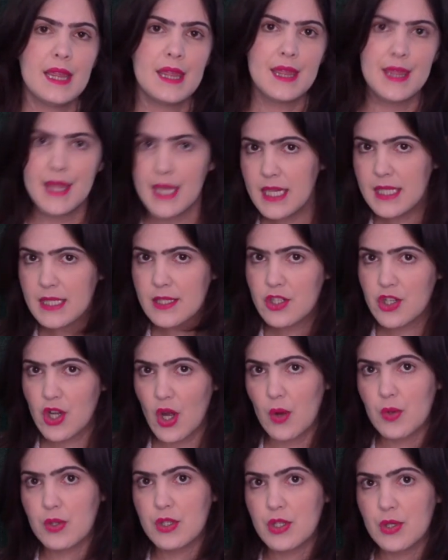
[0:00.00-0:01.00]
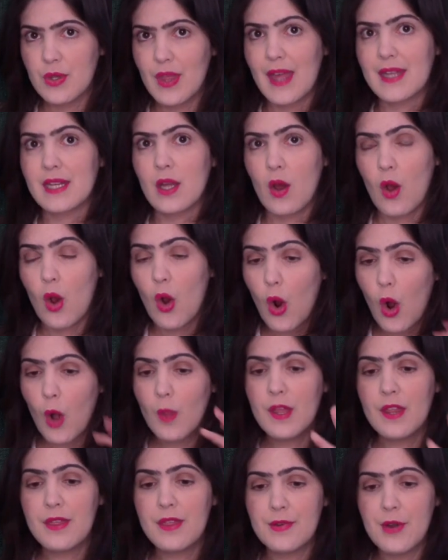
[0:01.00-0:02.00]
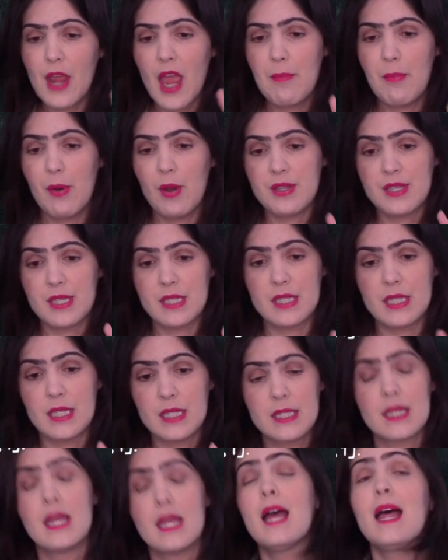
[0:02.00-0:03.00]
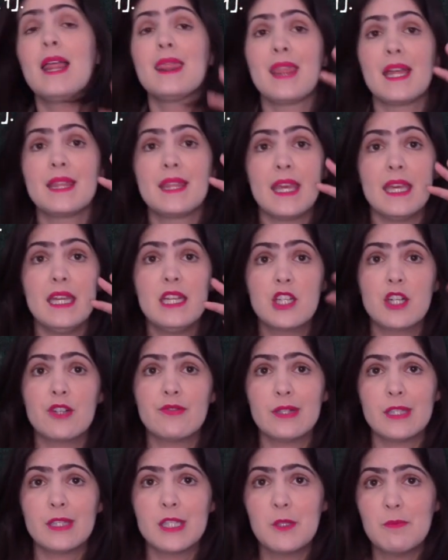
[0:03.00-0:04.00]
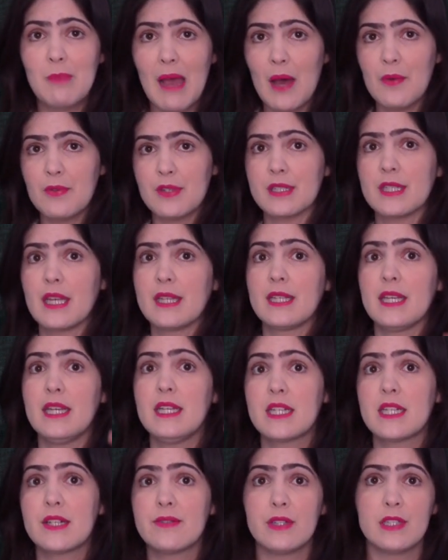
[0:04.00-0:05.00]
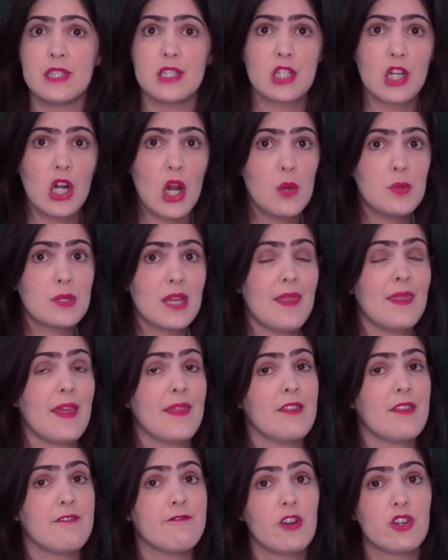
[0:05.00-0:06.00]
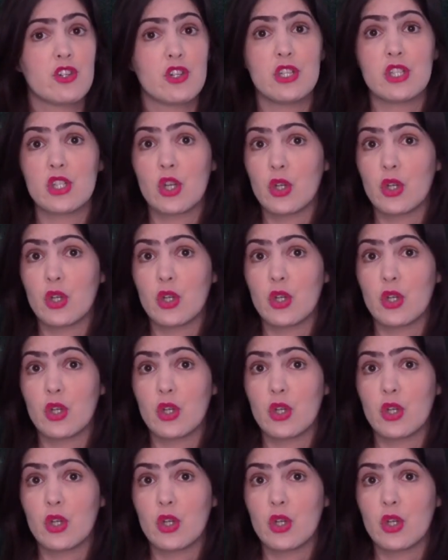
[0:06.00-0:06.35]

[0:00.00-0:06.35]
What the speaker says: this shows you that all the three hypotheses, that the interval is bounded, that the interval is closed, and that the function is